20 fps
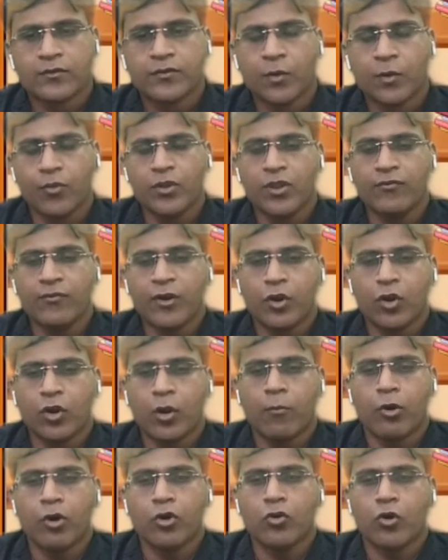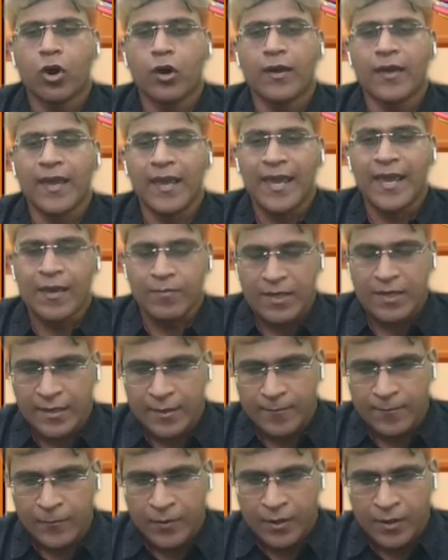Suppose if I talk about chord AB,
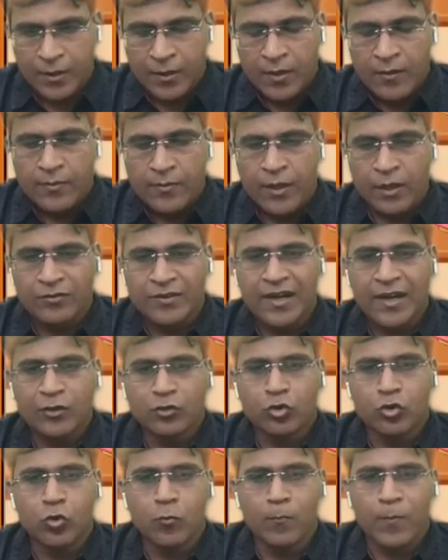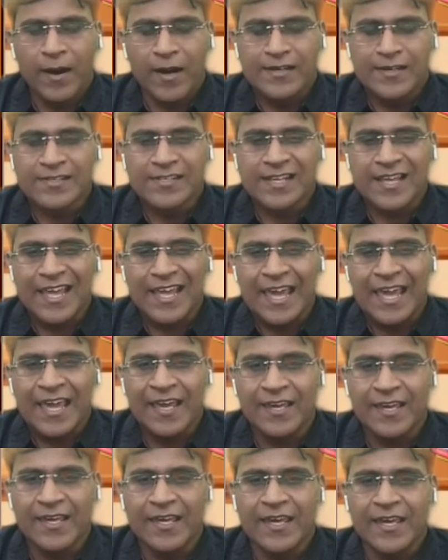now there are two parts,
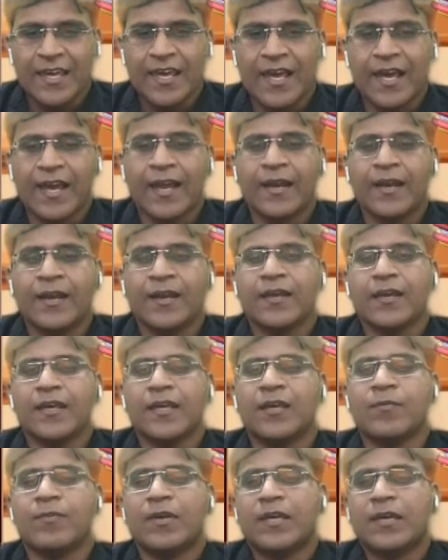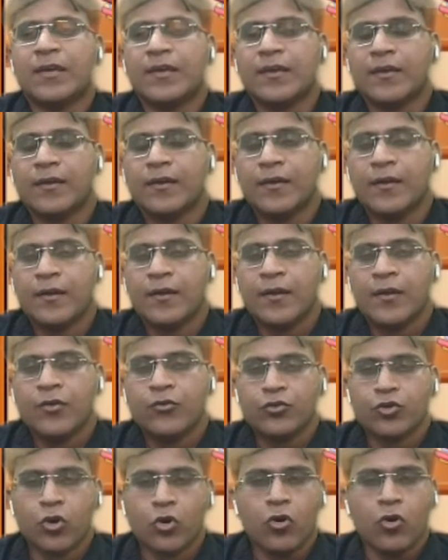AE and EB.
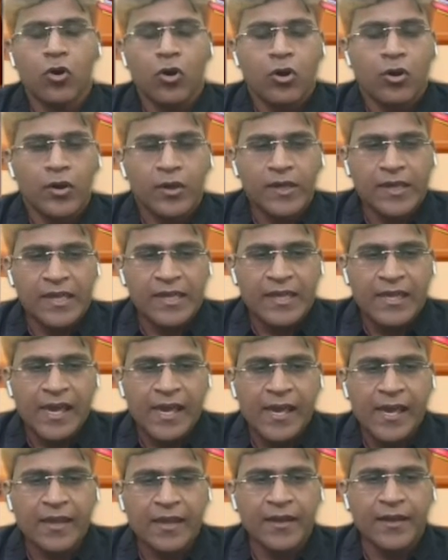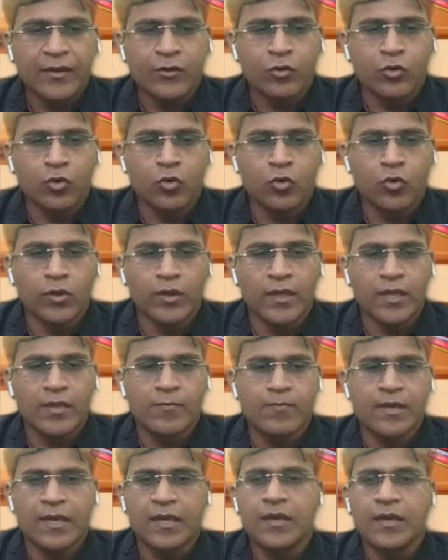So EA into
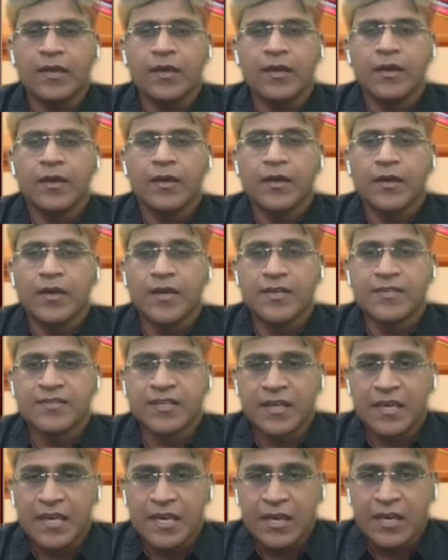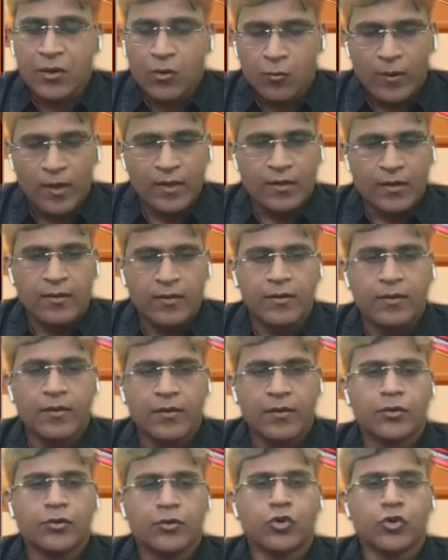EB is equal
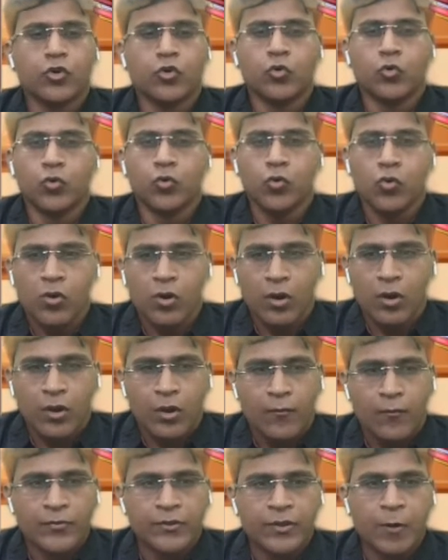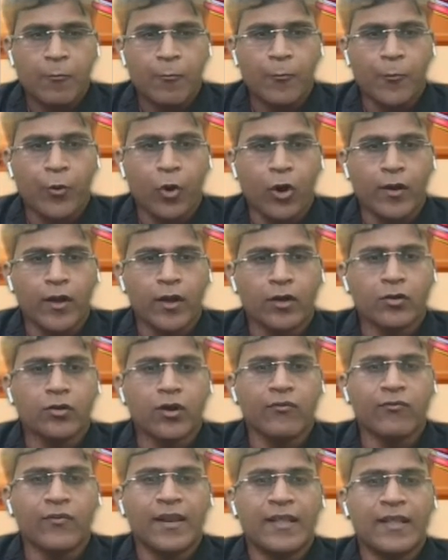to the product
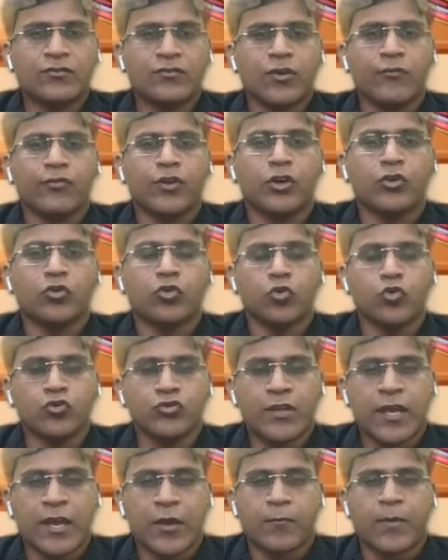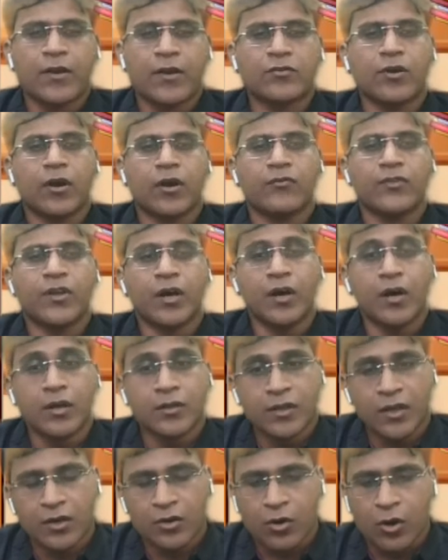of lengths of the two segments of the
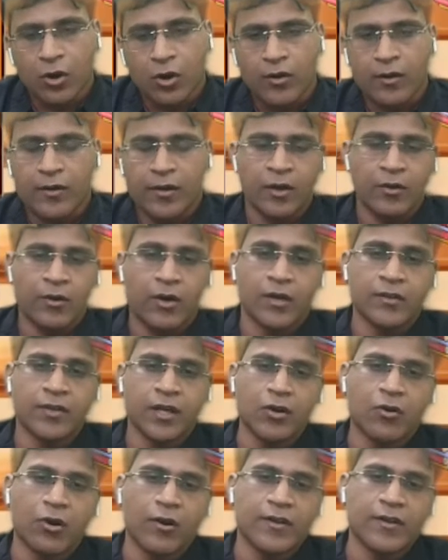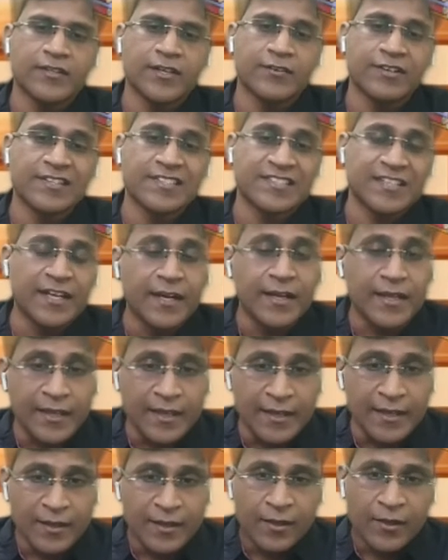other chord. Now other chord is our CD.
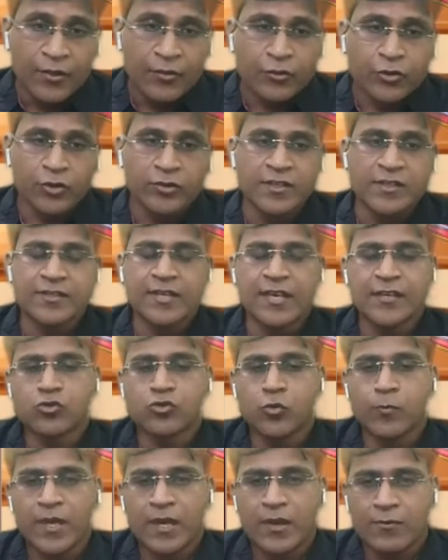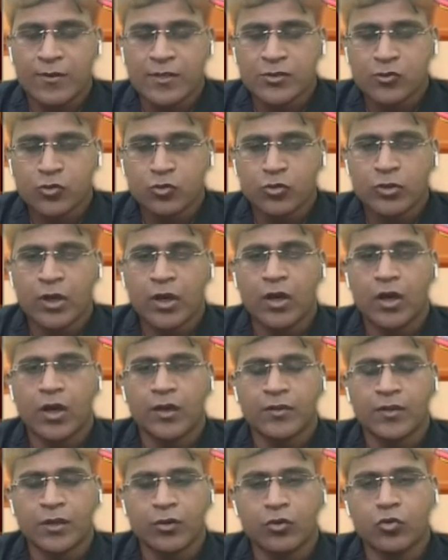So this has to be equals to the
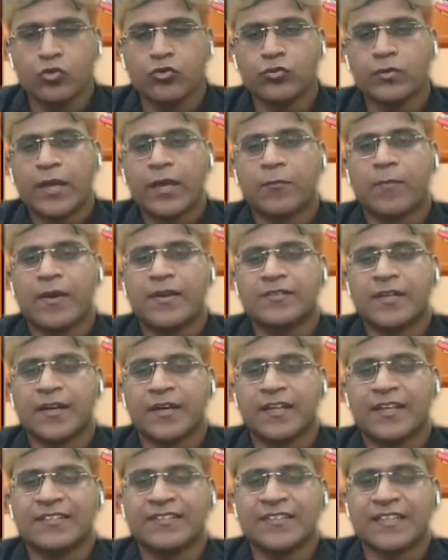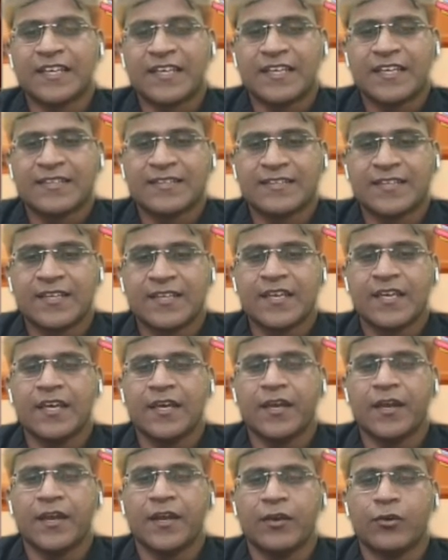other two segments, that is
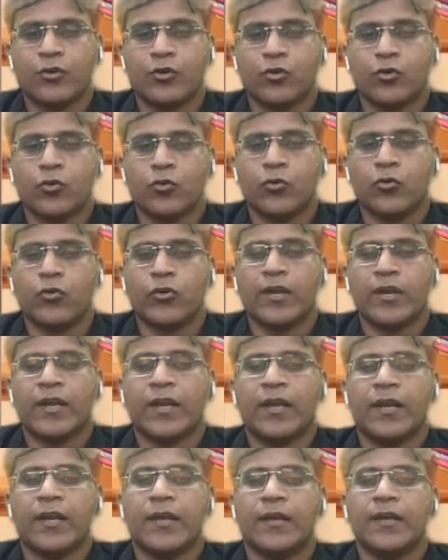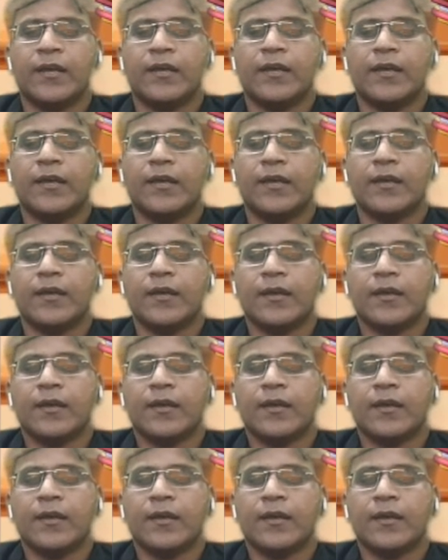EC into ED.